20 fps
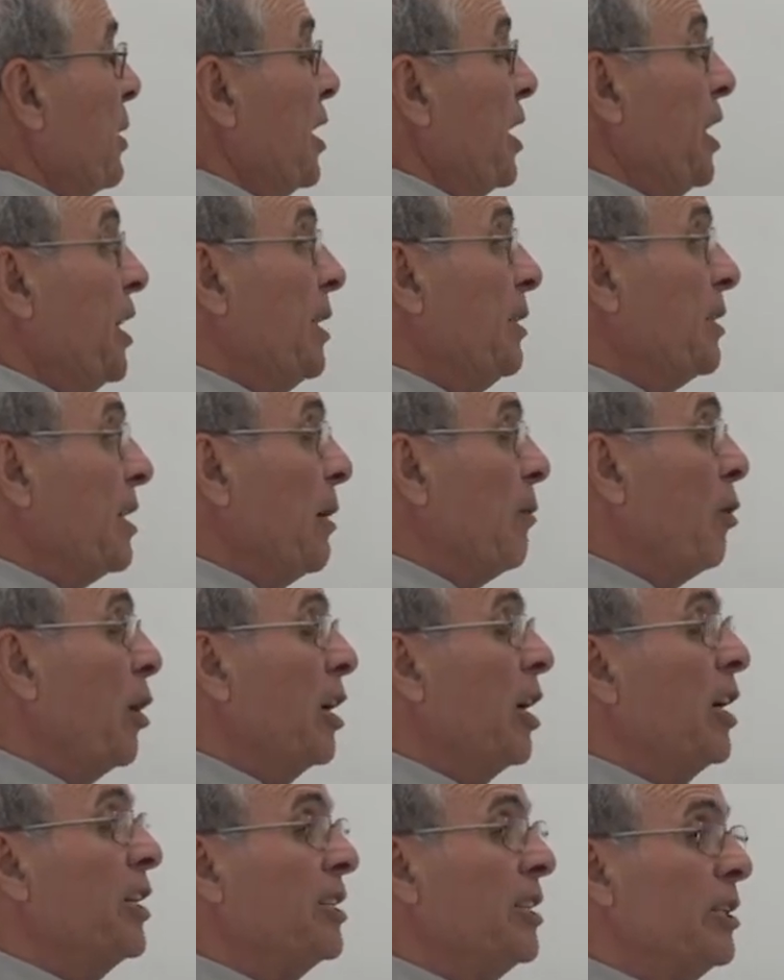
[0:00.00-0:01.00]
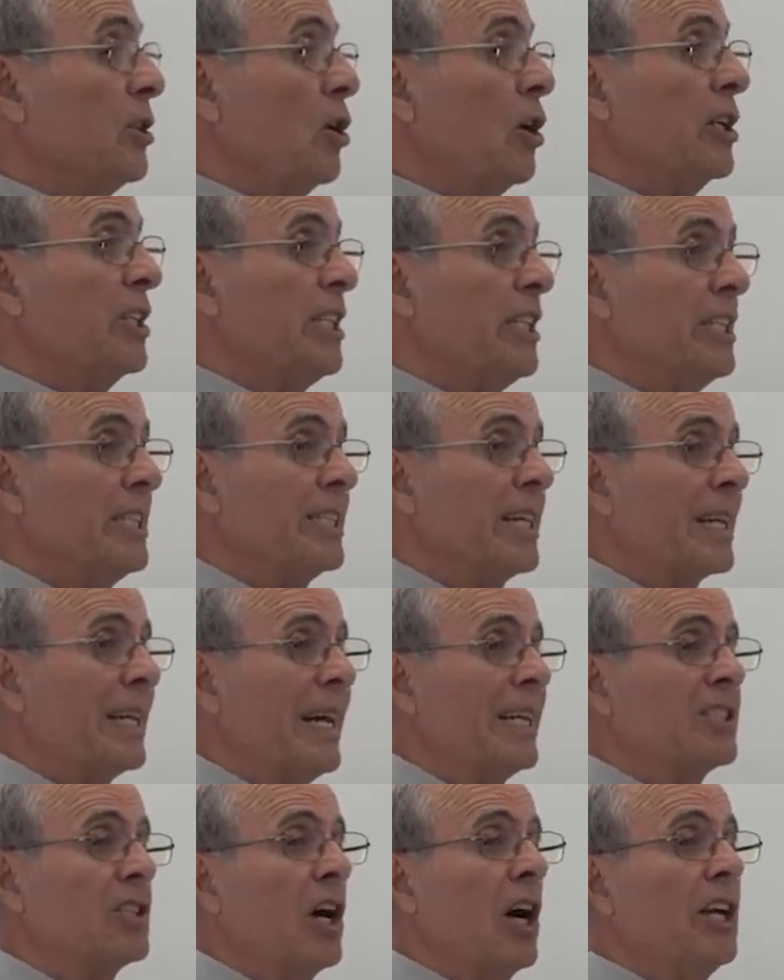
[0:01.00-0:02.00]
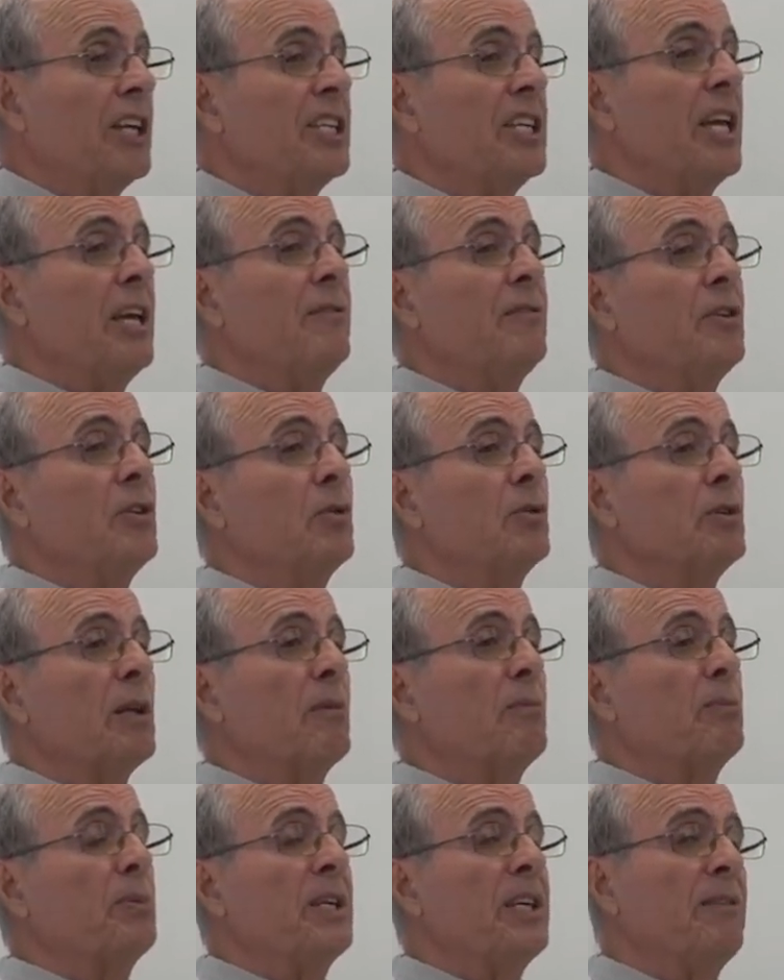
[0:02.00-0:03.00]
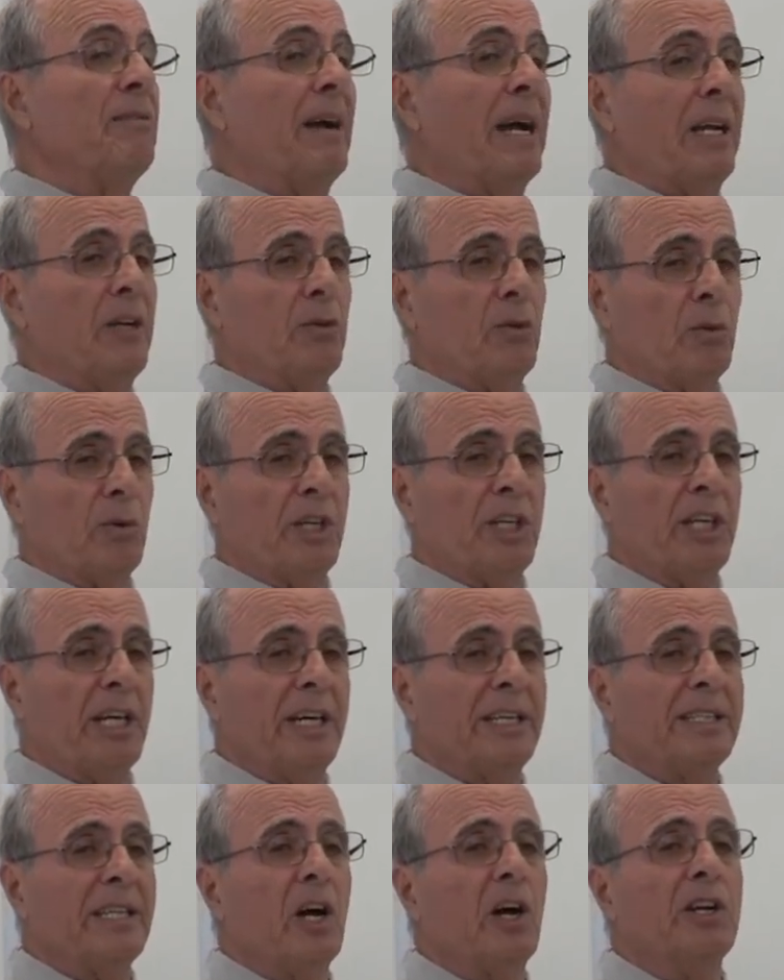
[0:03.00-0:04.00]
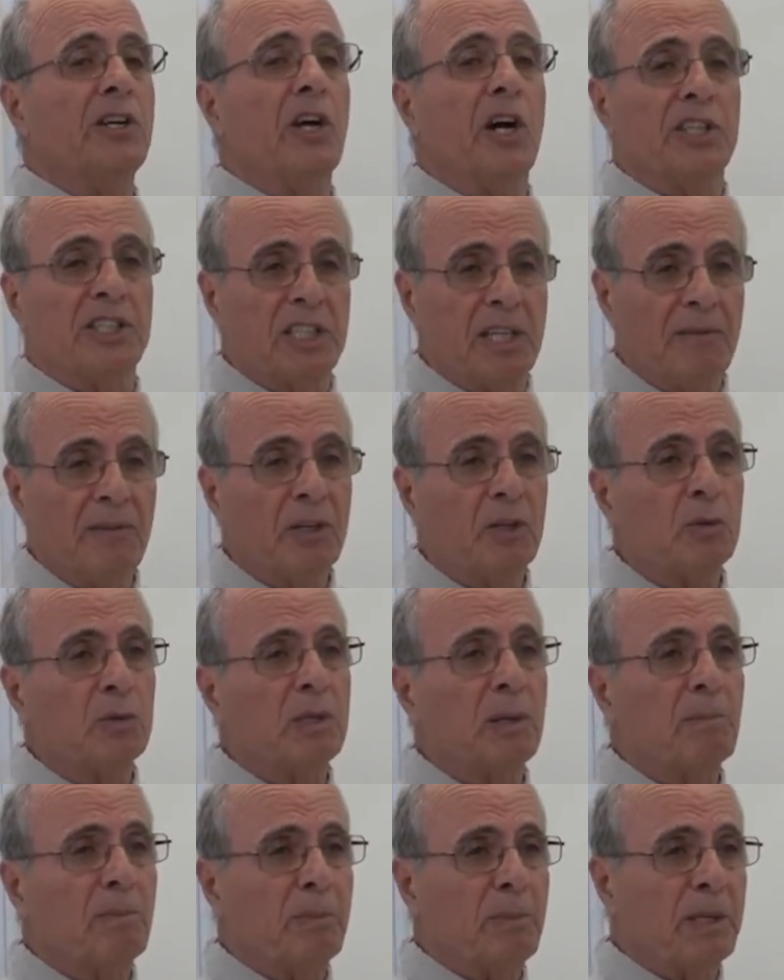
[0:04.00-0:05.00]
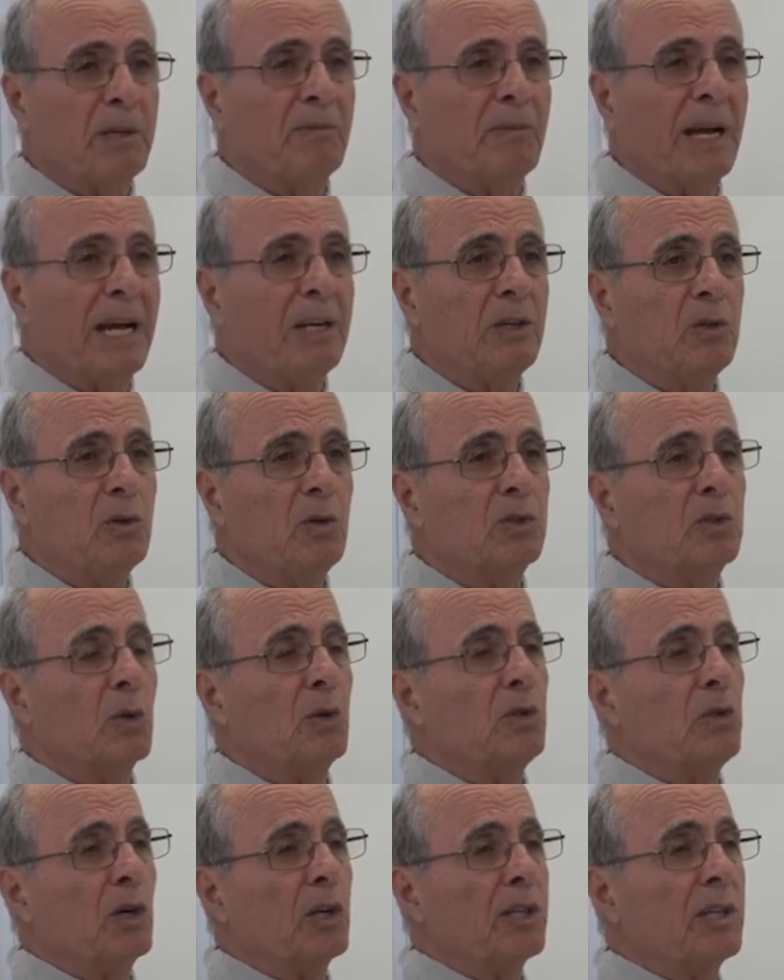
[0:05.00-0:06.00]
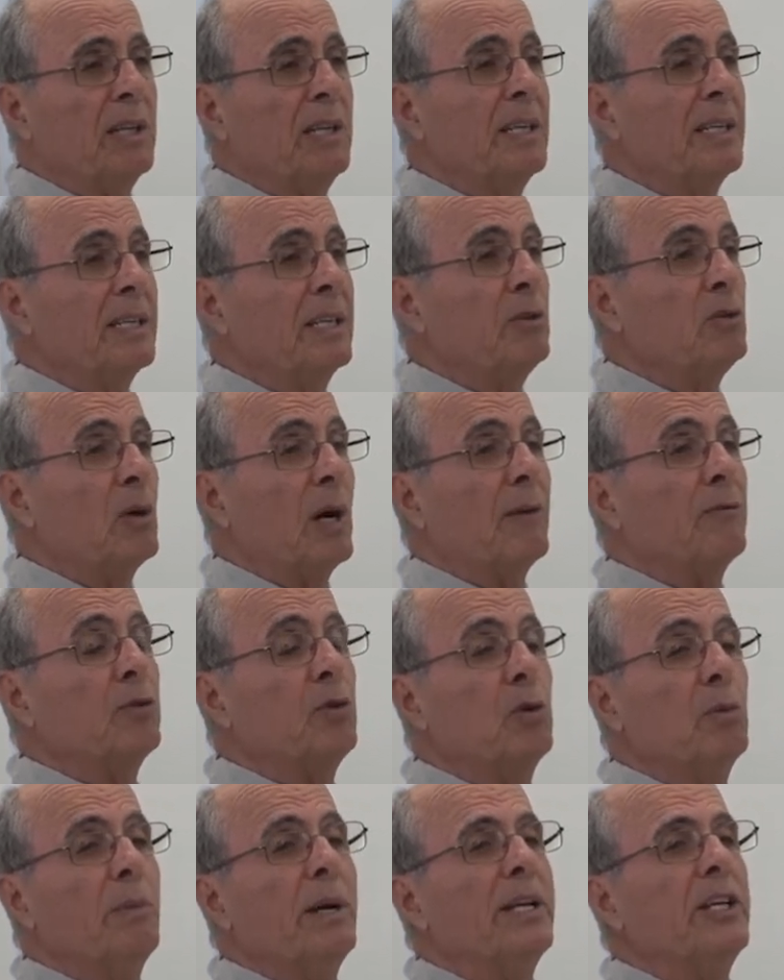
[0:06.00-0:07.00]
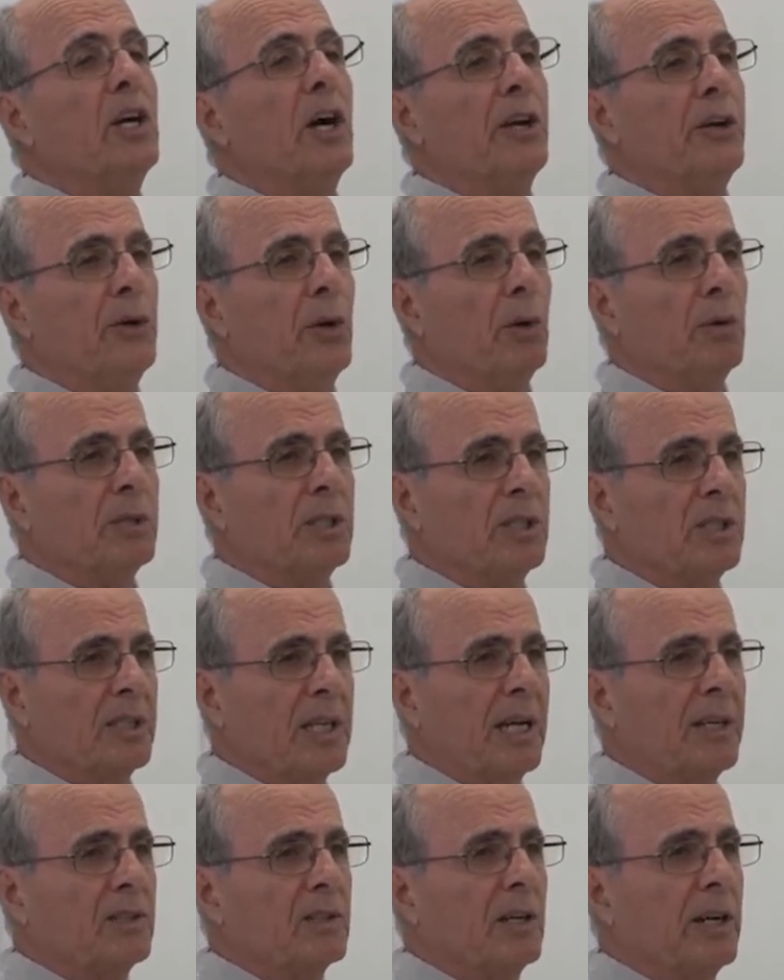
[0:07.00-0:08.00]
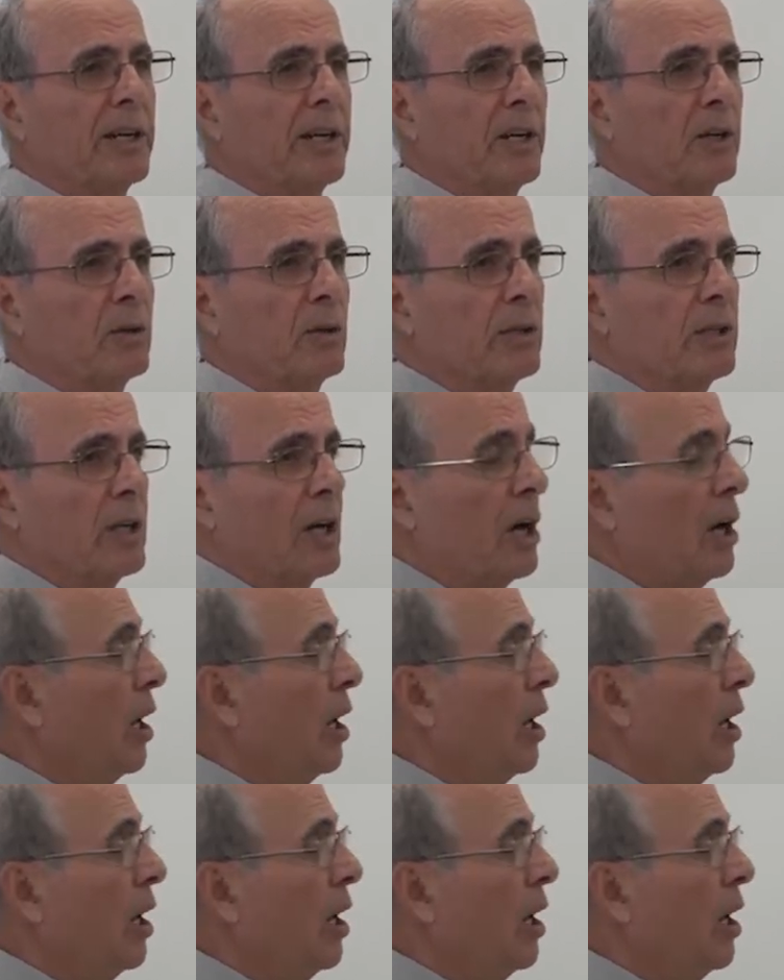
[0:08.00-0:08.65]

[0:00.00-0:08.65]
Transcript: In the one I did in class, I gave you the p-value. Here, they are not giving you the p-value, so you are thinking you have too many unknowns. Is that correct or not?